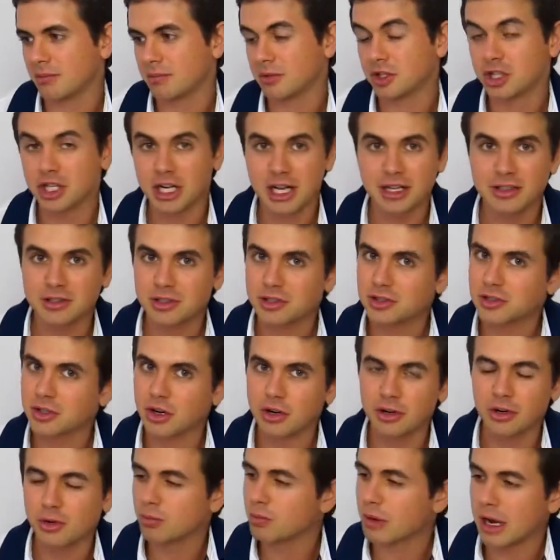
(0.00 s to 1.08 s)
Chances are
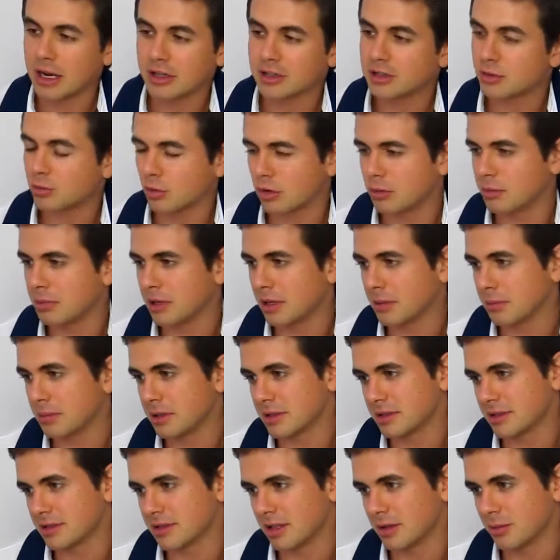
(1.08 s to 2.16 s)
you actually won't be in
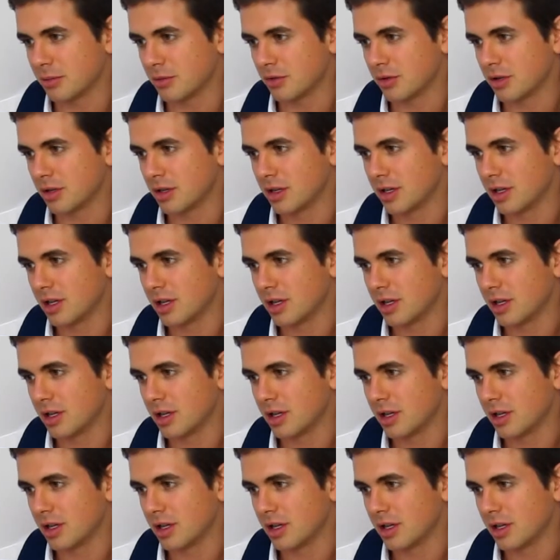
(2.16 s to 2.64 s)
business anymore.